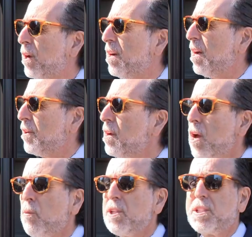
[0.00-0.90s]
another,
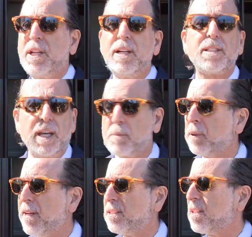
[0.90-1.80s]
which didn't take
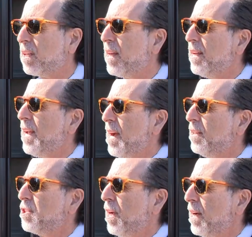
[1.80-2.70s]
place at the Clayton County
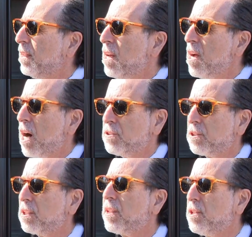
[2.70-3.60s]
Jail under
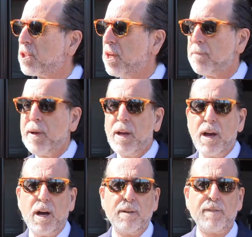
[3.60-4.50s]
the leadership
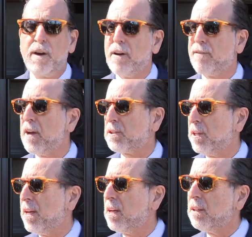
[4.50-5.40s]
of, of Victor
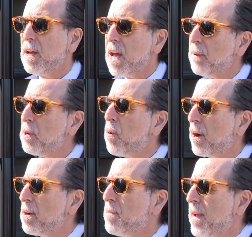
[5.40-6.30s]
Hill. And we wanted
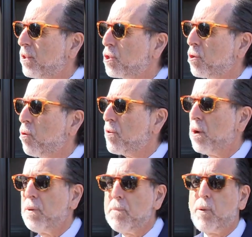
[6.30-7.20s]
to make sure that
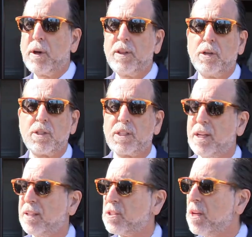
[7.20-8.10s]
we pointed those
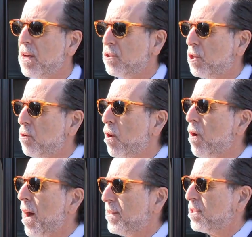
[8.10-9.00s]
things to Her
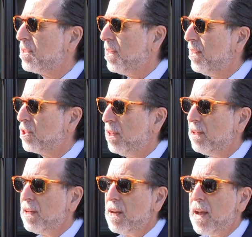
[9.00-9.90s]
Honor's attention.
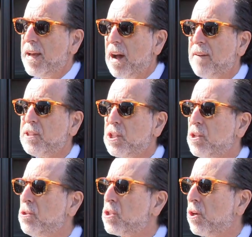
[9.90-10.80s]
And obviously,
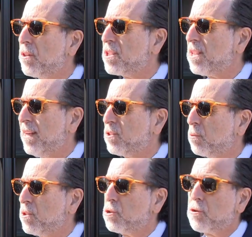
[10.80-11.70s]
you saw the sentence
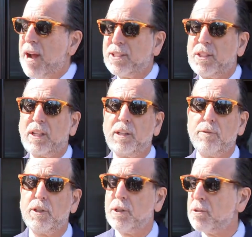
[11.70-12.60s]
was drastically
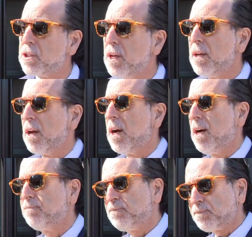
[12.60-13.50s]
reduced. Um,